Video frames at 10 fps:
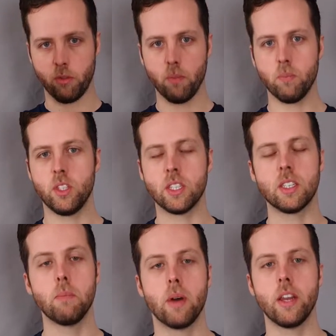of
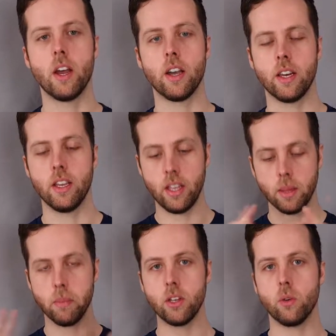16:9 in the
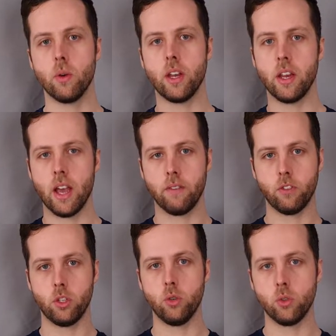middle and then have
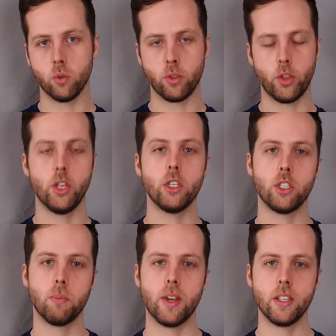two sort of thinner
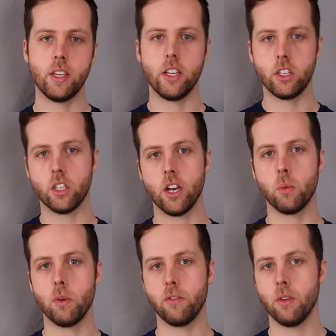displays each
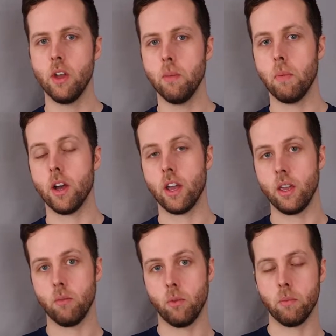side with
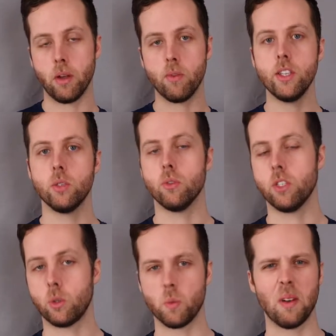my
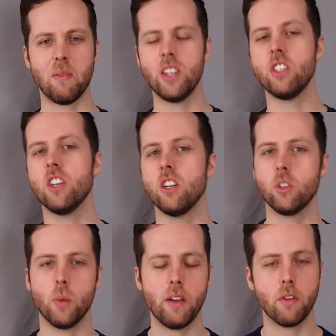resources, with my research
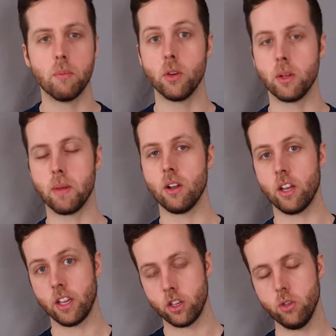or whatever I'm doing about
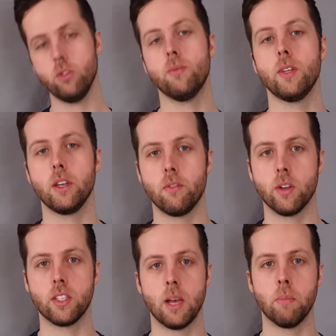like a YouTube video, for
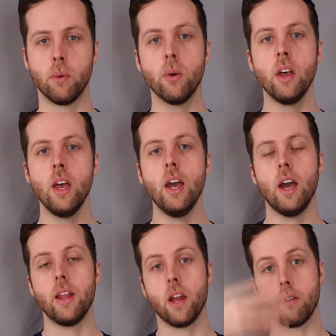example.
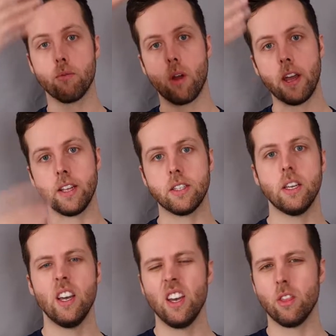And then I write
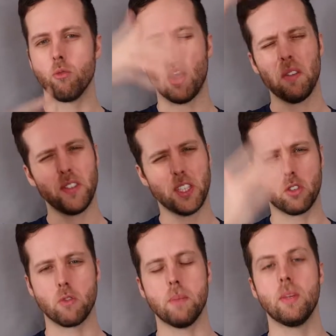the rough
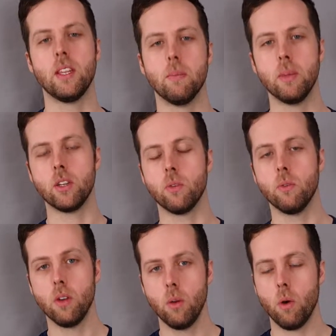script in the middle
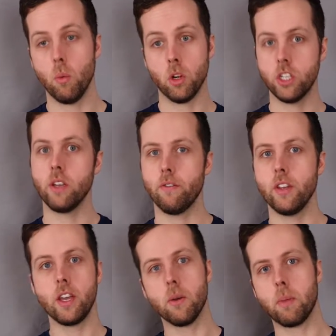while watching a
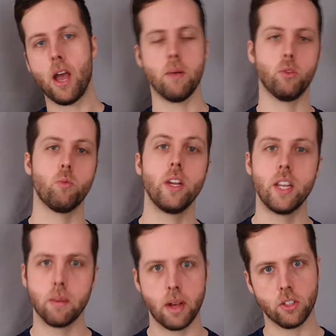video and perhaps
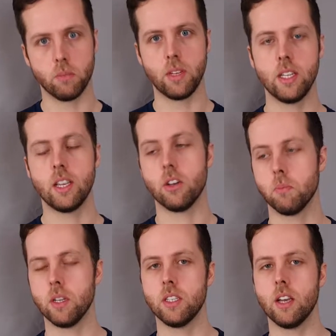reading about some details
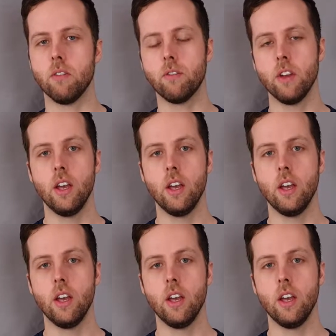myself.